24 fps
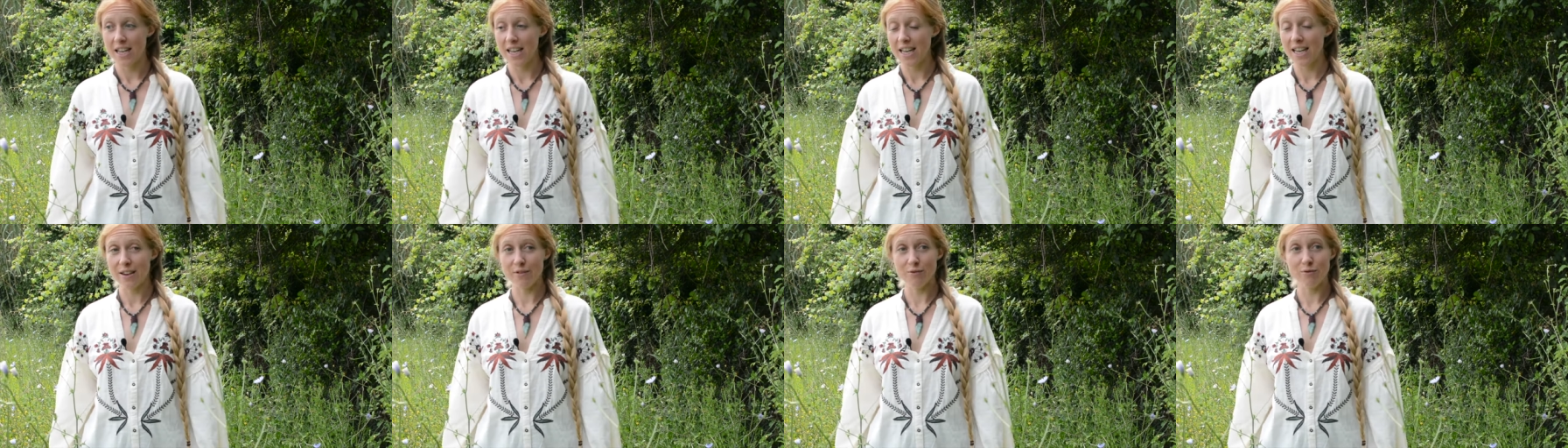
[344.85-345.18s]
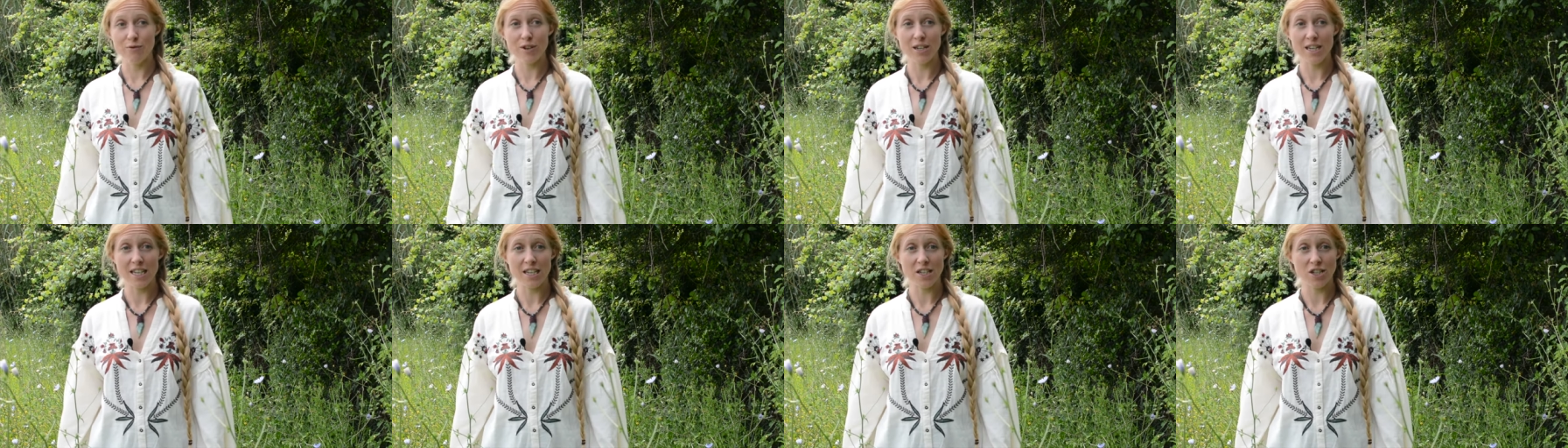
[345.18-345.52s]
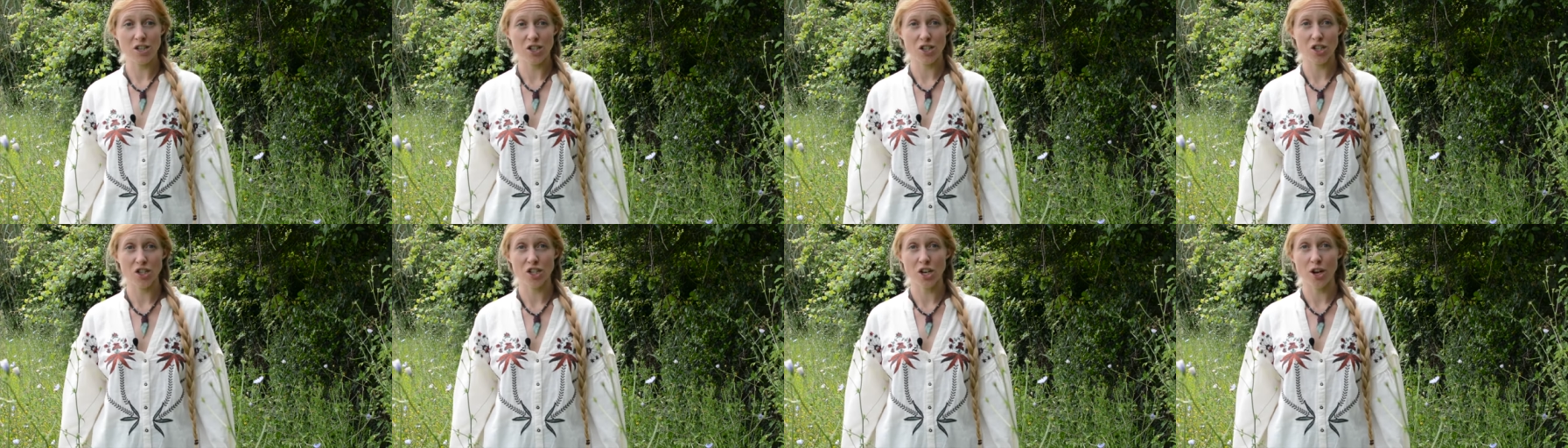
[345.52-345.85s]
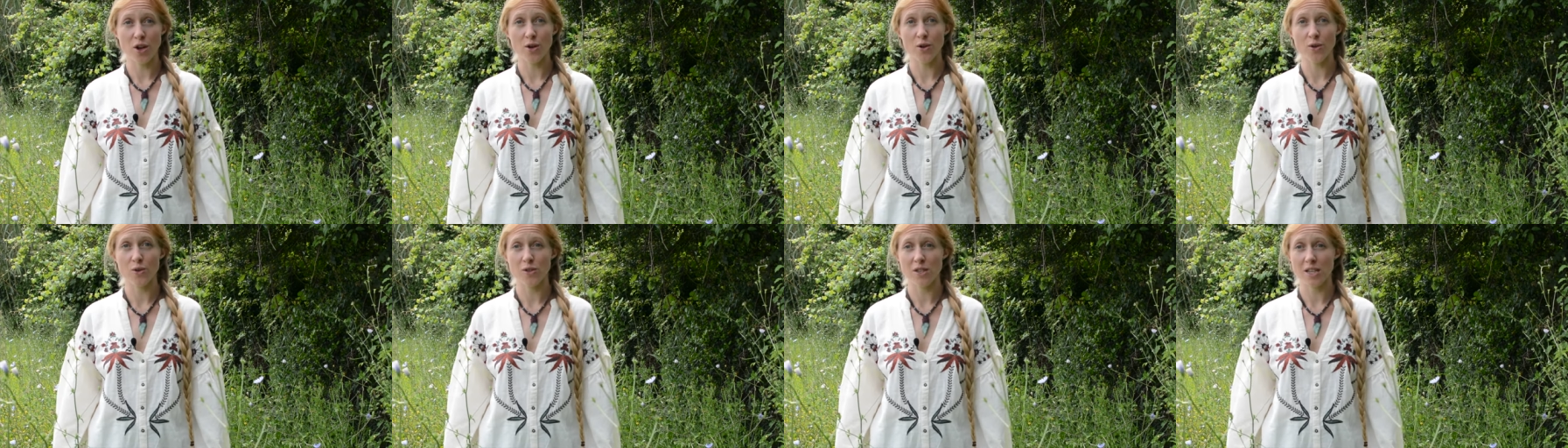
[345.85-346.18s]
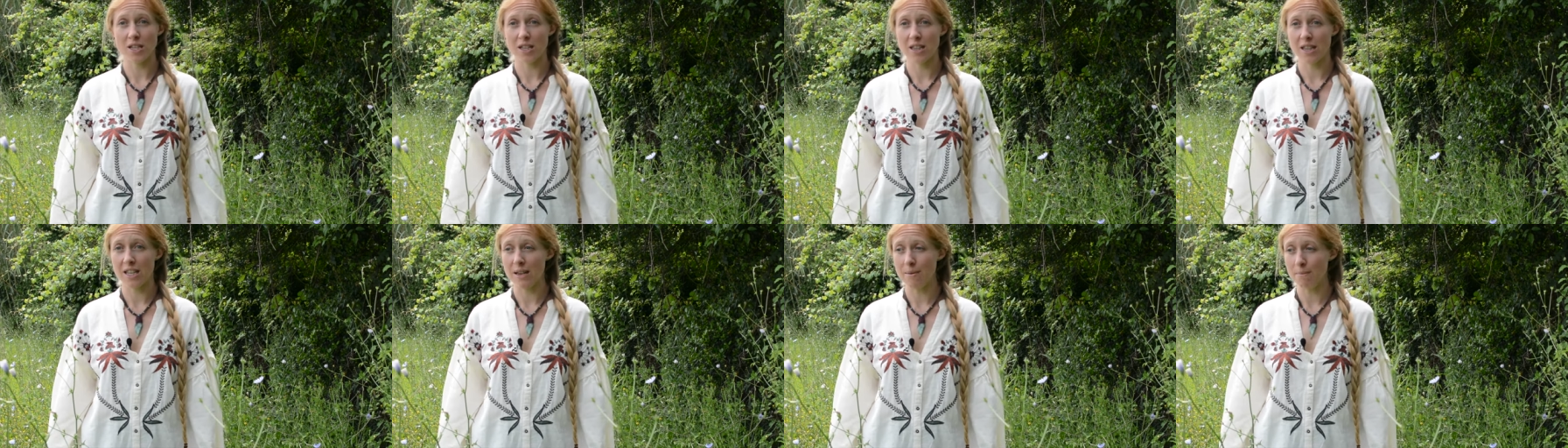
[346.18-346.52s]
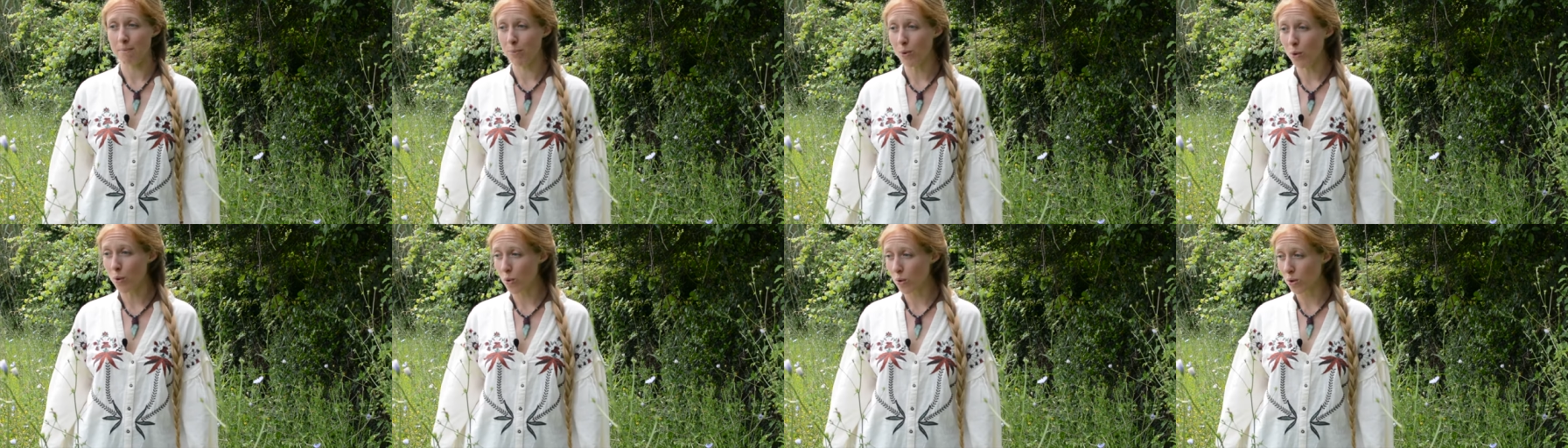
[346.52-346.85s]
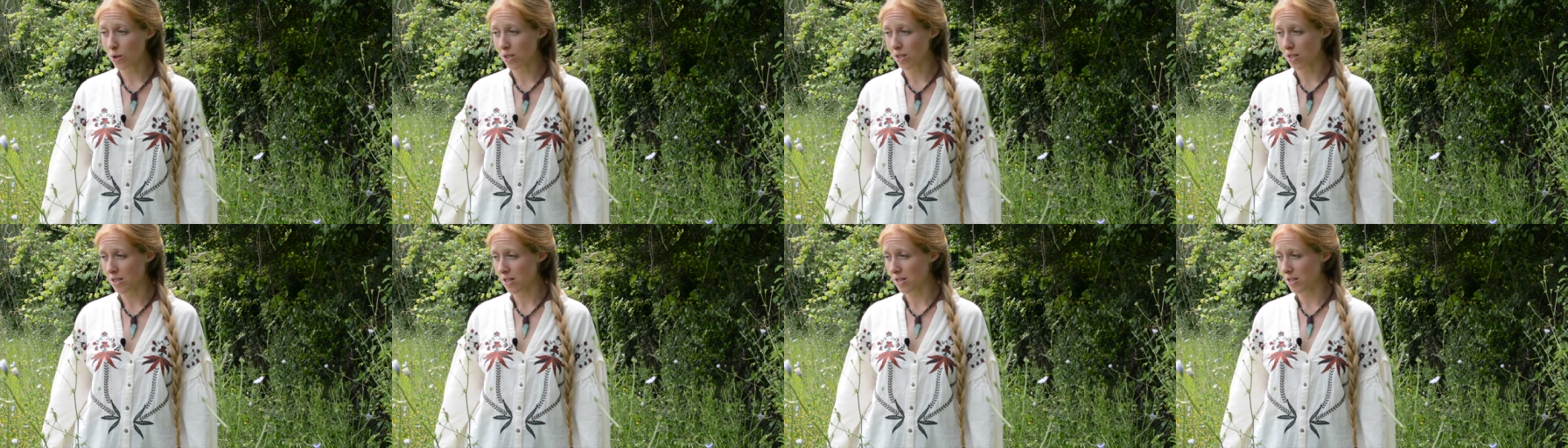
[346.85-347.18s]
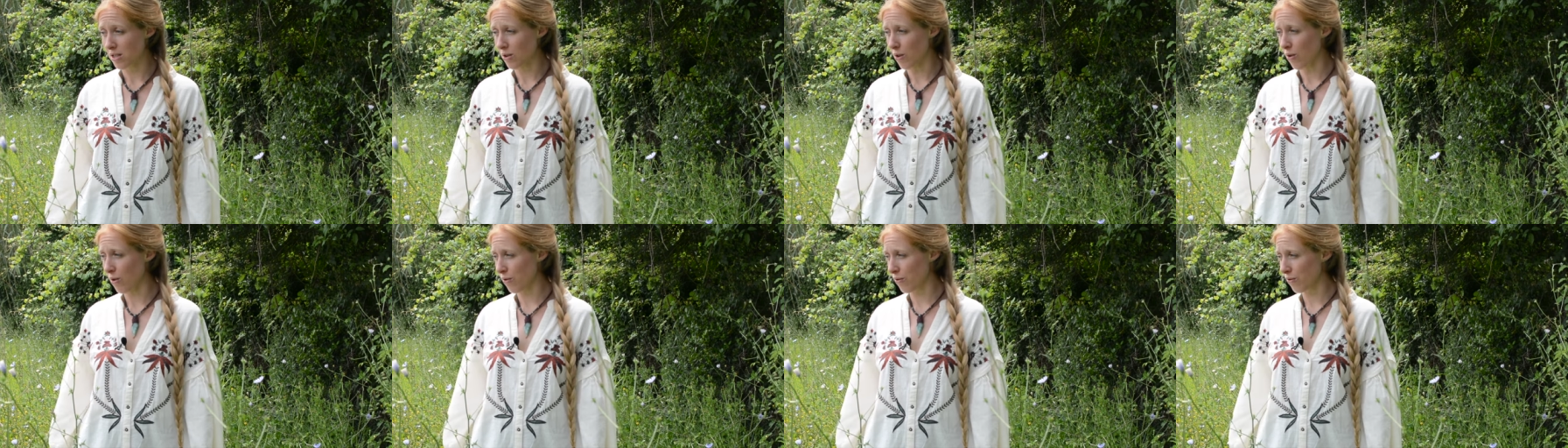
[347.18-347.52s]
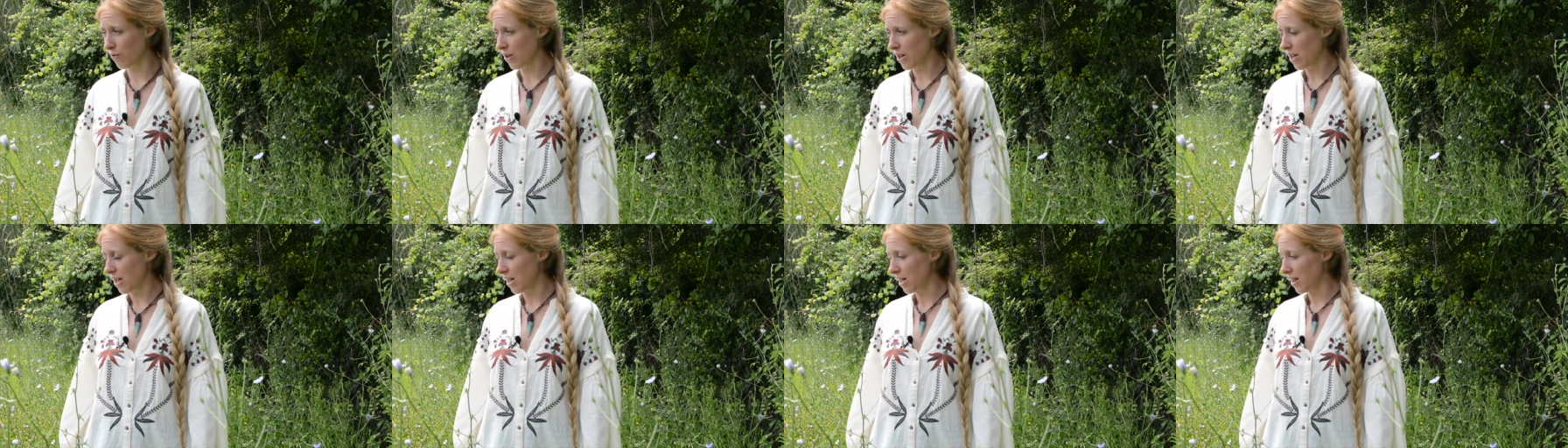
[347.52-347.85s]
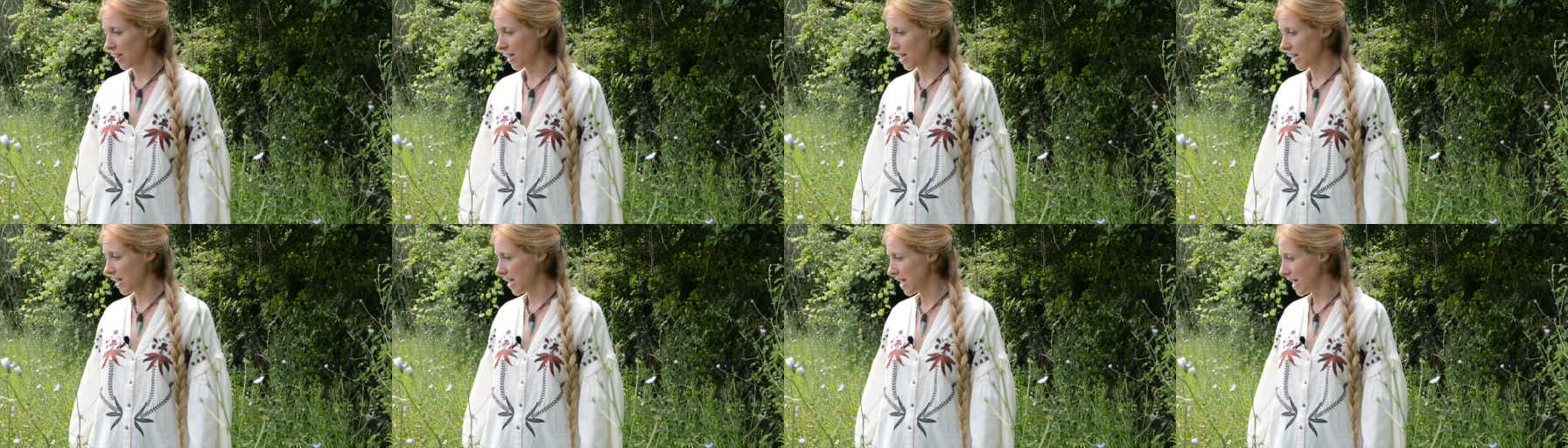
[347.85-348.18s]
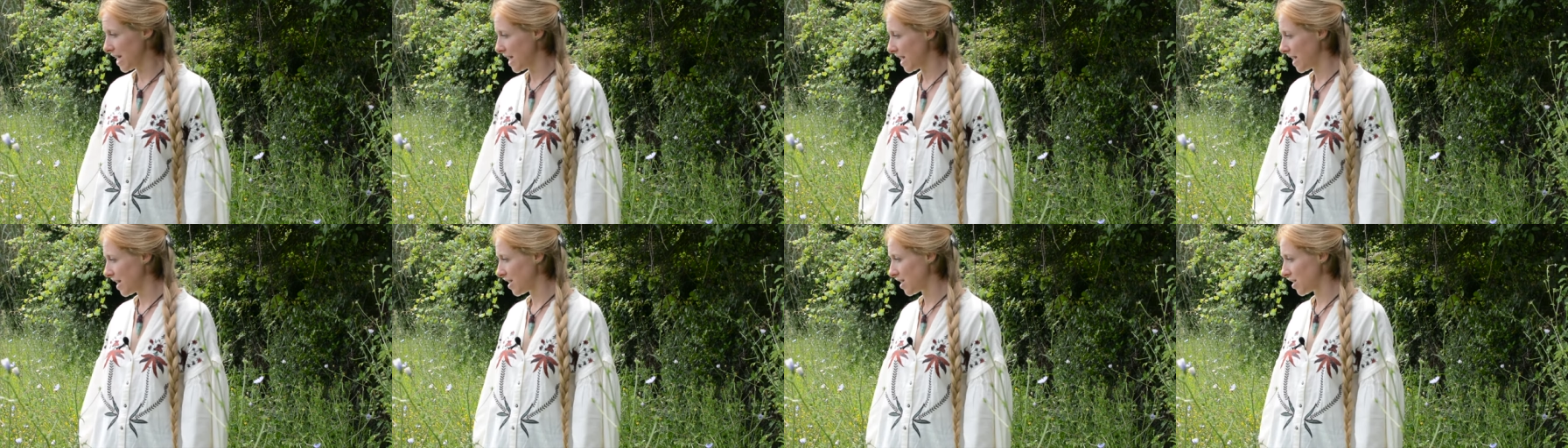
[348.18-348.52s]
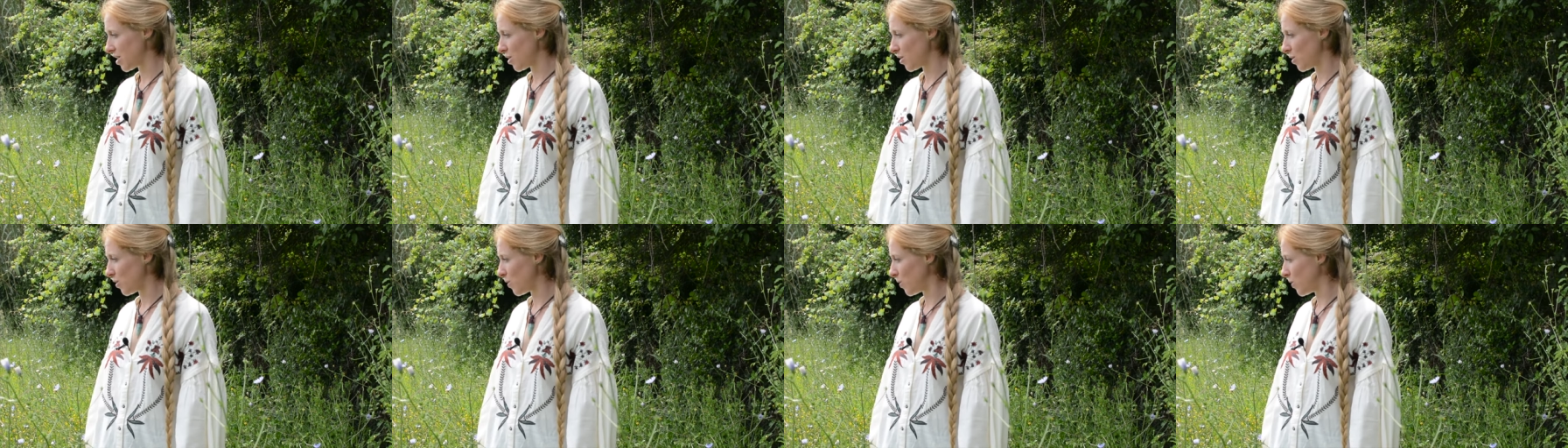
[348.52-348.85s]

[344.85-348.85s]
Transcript: it really just shows the importance of the need to,